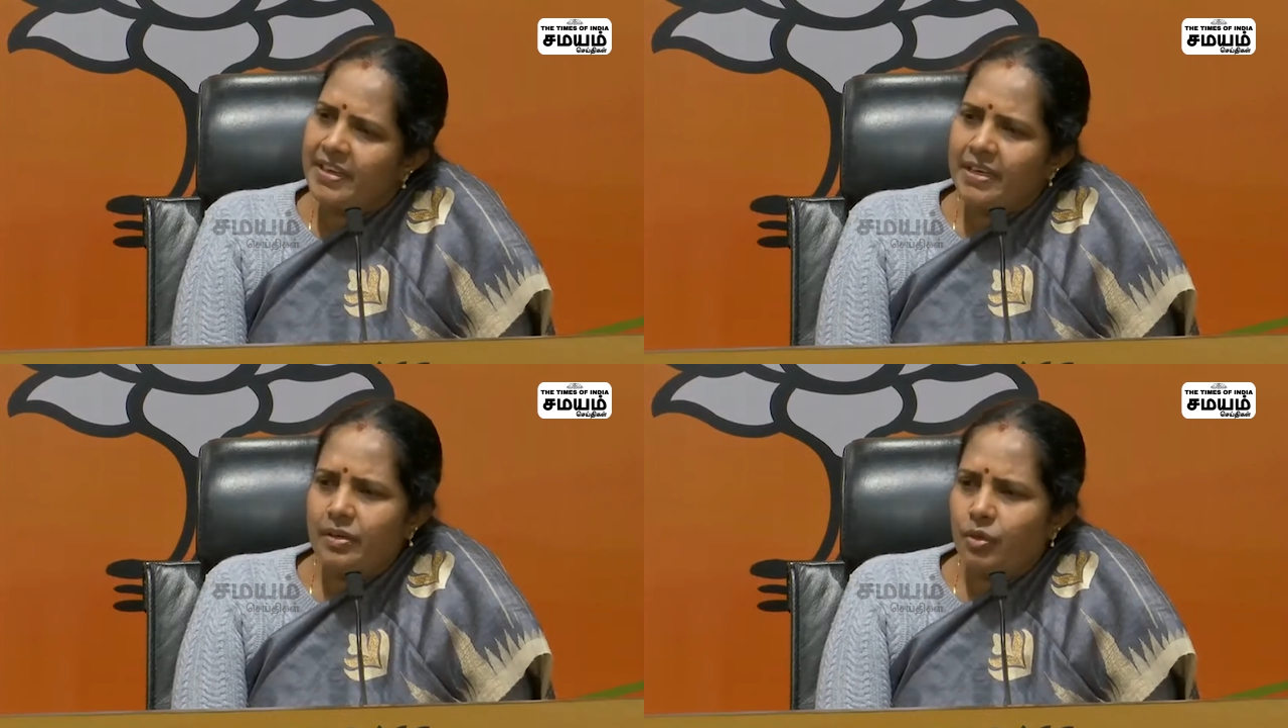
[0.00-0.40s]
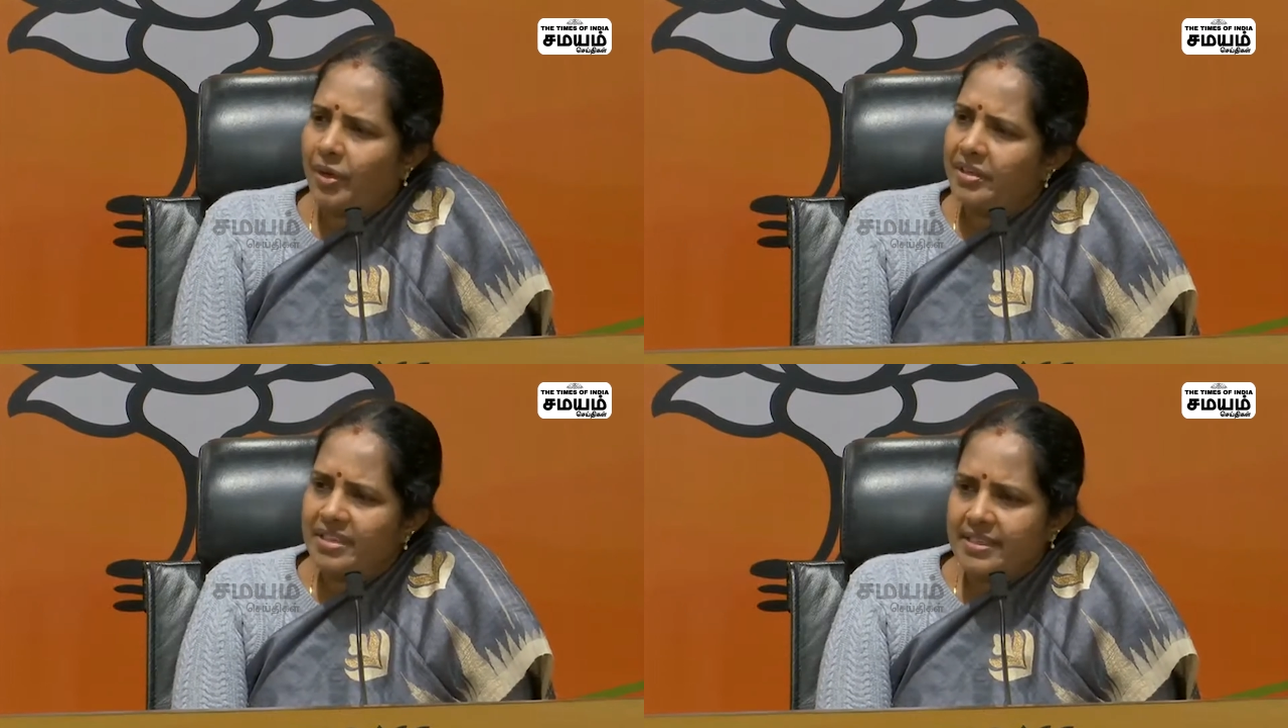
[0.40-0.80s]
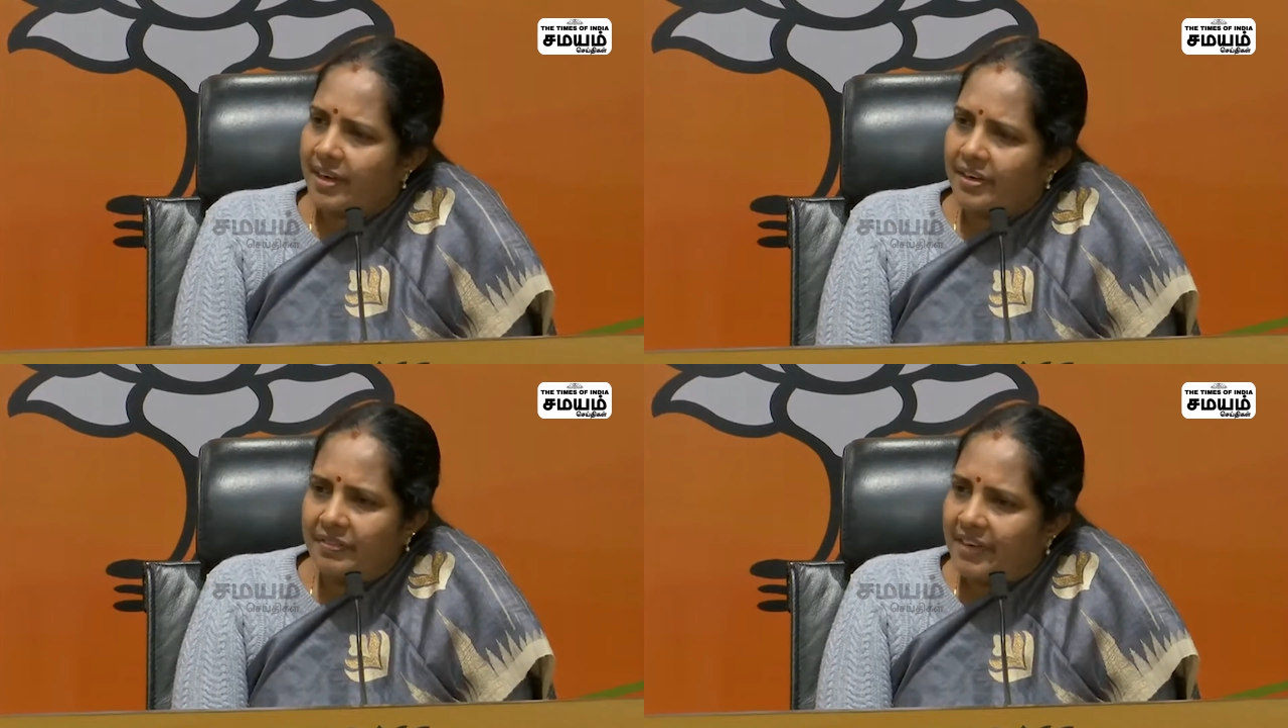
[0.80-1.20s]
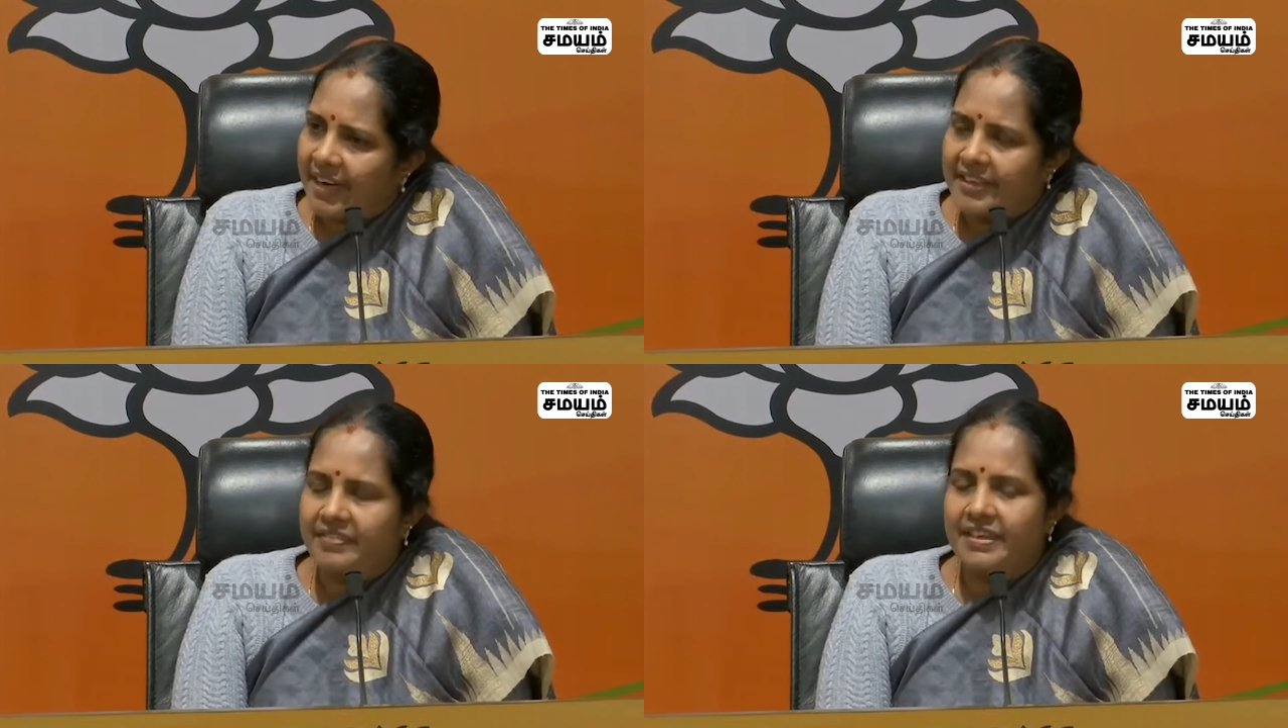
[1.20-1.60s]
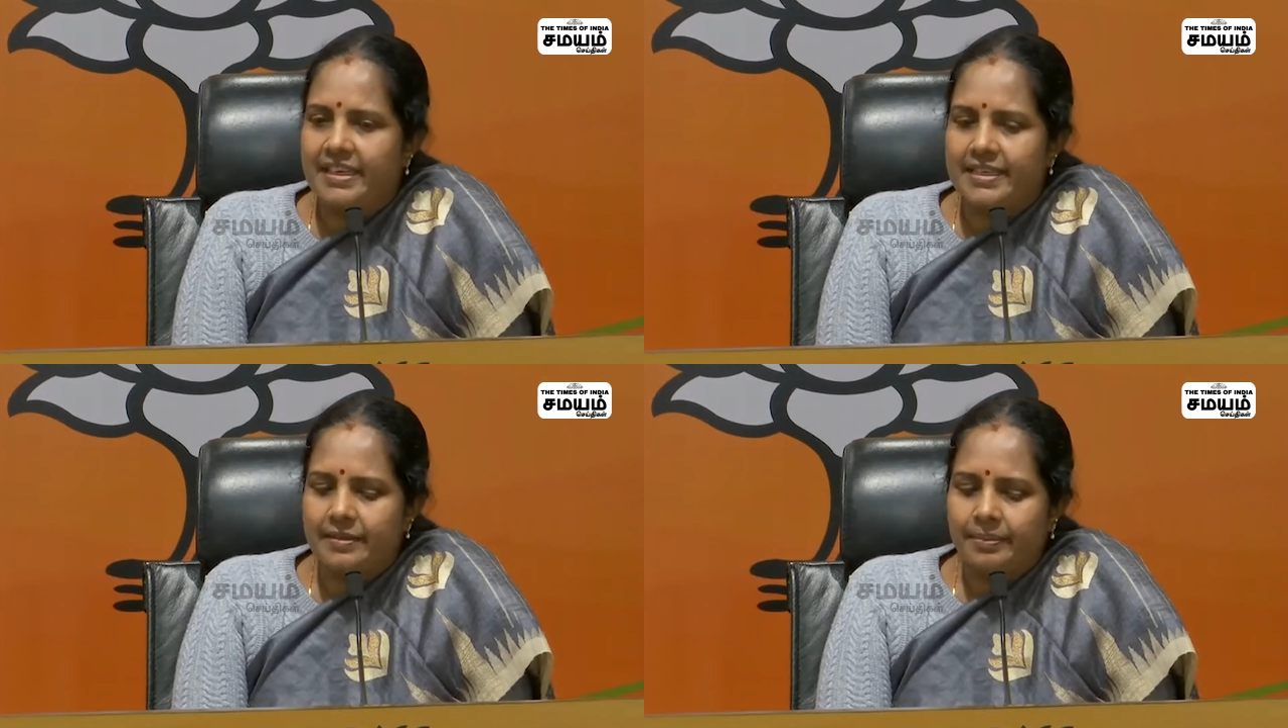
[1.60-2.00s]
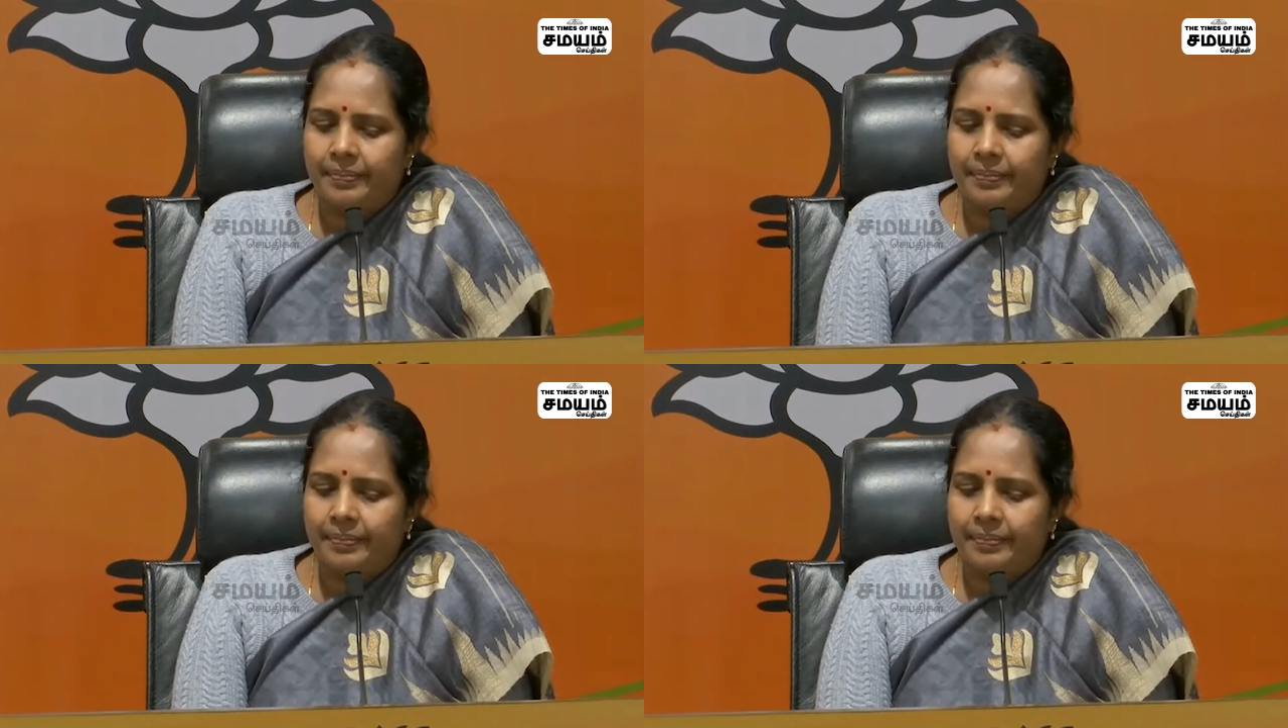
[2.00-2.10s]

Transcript: We are doing this kind of an activities.